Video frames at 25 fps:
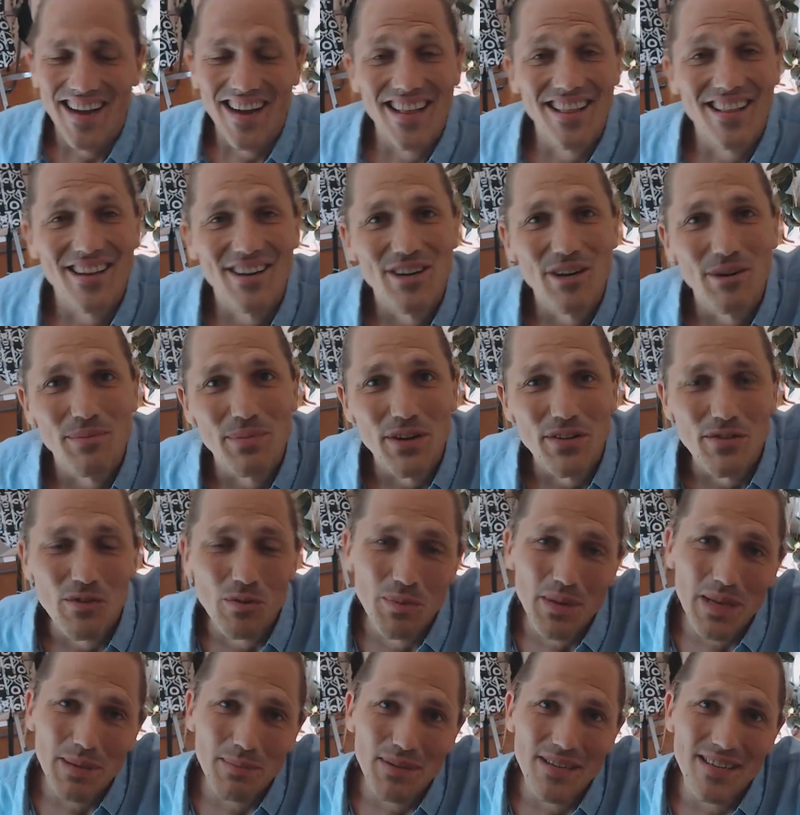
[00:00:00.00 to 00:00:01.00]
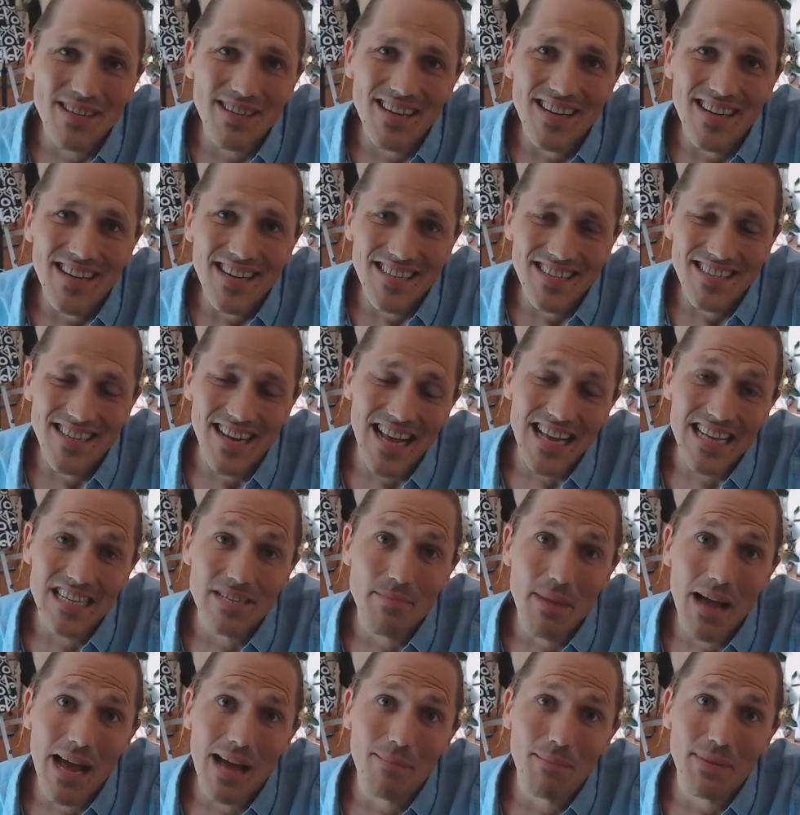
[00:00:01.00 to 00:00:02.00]
Hello, beautiful people. Today's
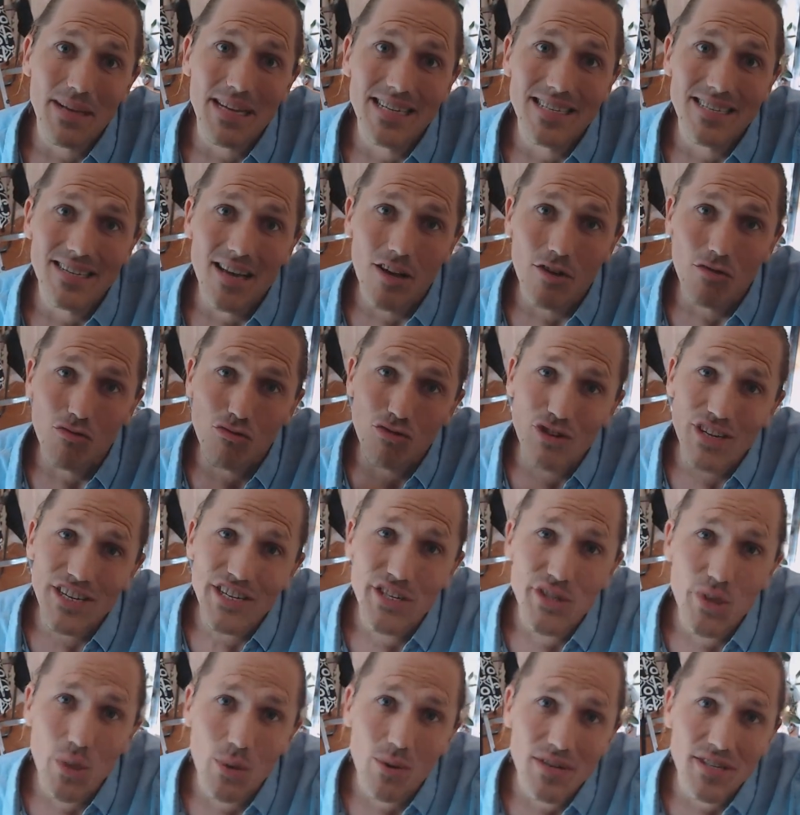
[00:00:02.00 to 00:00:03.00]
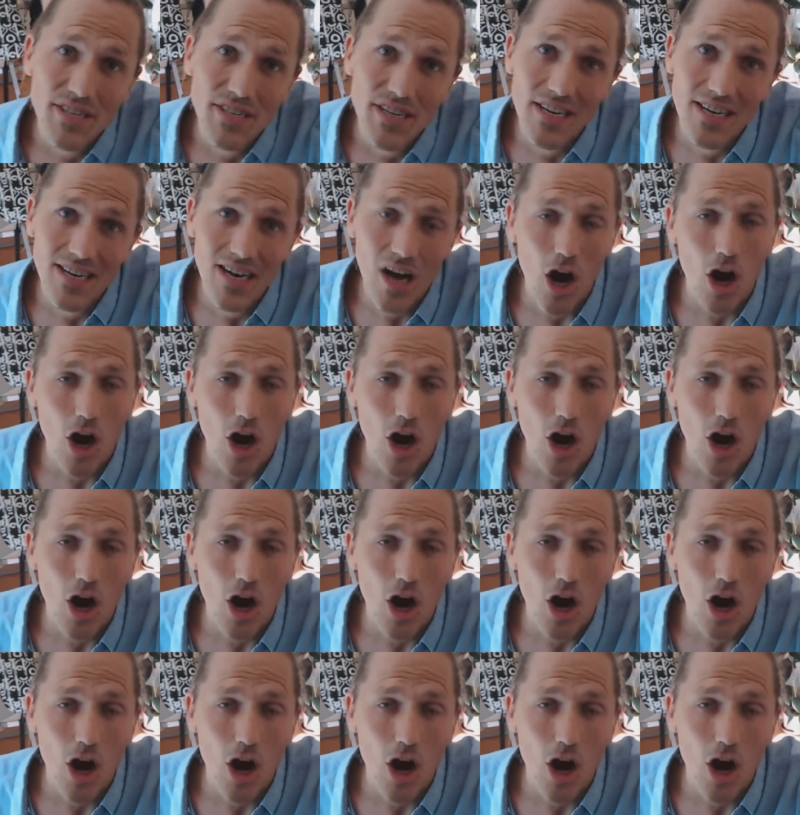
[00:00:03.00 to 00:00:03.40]
map is on resourcing